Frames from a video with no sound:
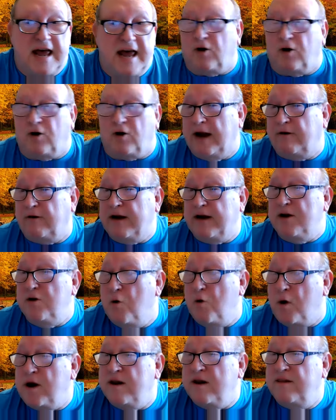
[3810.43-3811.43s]
or Larry
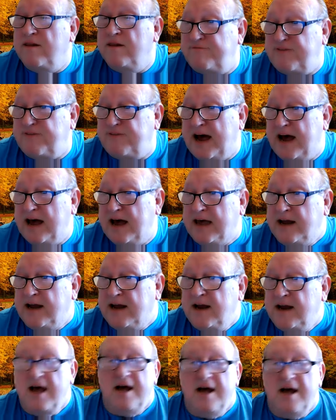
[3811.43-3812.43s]
Norton, the faggot,
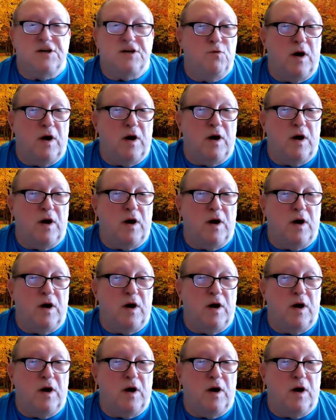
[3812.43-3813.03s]
to work